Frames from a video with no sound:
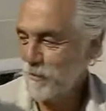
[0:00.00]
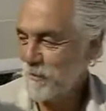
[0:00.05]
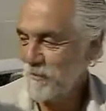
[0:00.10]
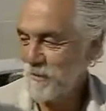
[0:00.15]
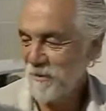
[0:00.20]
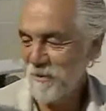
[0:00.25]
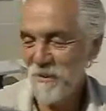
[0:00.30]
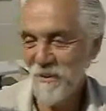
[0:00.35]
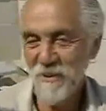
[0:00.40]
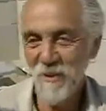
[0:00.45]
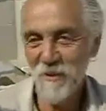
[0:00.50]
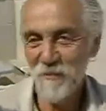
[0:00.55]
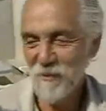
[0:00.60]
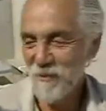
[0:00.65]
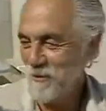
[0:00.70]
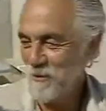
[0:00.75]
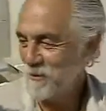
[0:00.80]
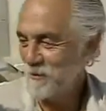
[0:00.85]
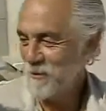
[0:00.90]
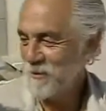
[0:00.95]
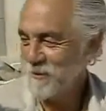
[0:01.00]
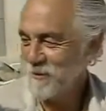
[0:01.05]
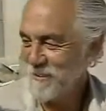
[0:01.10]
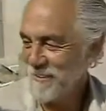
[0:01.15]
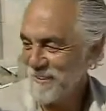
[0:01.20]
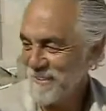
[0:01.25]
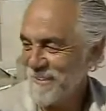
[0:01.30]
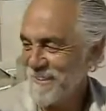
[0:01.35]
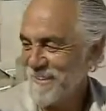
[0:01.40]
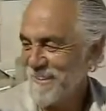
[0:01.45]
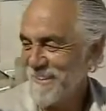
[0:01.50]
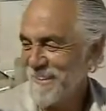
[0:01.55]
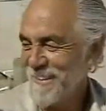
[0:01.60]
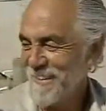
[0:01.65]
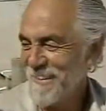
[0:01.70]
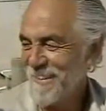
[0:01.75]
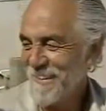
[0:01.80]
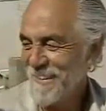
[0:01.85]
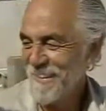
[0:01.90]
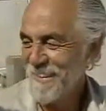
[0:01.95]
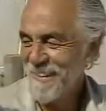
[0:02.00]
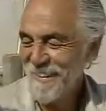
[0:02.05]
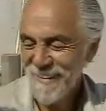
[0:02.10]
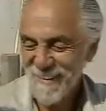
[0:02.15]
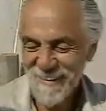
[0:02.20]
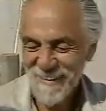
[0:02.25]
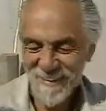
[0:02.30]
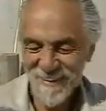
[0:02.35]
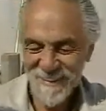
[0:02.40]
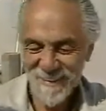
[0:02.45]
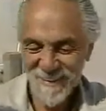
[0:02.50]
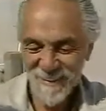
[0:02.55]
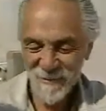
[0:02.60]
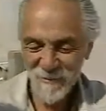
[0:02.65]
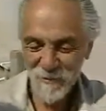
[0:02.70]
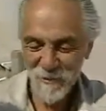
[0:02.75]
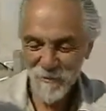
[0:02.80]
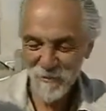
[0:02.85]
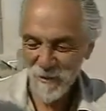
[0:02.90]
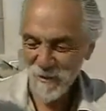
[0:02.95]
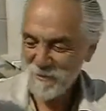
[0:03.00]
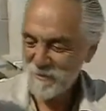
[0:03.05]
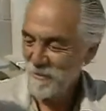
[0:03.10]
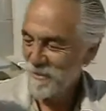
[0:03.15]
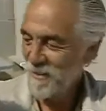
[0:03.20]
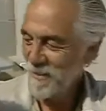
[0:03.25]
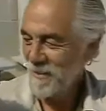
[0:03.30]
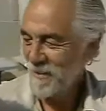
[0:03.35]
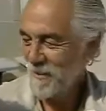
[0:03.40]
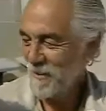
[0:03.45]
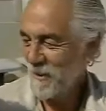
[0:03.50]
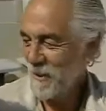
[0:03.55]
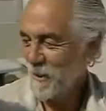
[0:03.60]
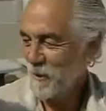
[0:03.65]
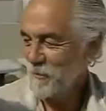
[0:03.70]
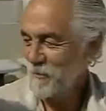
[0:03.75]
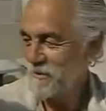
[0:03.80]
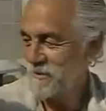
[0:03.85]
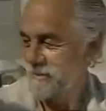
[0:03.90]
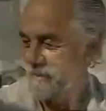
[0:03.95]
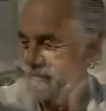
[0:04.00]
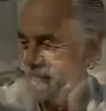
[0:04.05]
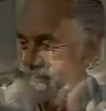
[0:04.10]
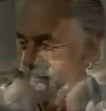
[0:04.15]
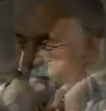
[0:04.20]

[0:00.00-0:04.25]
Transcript: a movie called Up in Smoke, and we made fun of cops.